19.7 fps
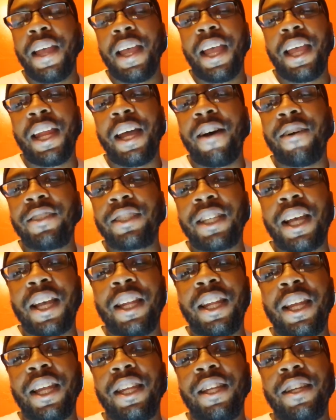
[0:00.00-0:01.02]
And I was kind of
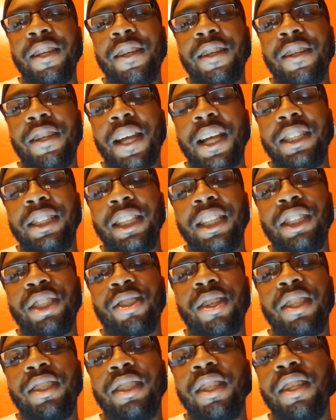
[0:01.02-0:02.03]
like, that's
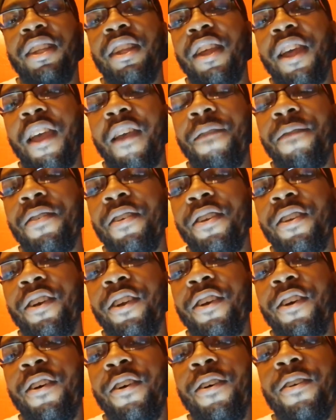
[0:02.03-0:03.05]
interesting. If you're
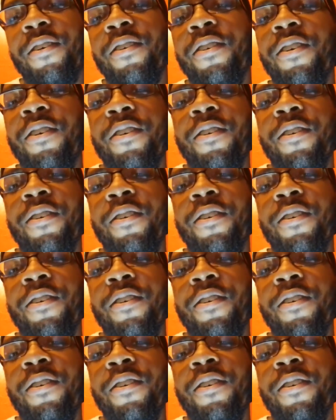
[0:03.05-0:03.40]
Nicole,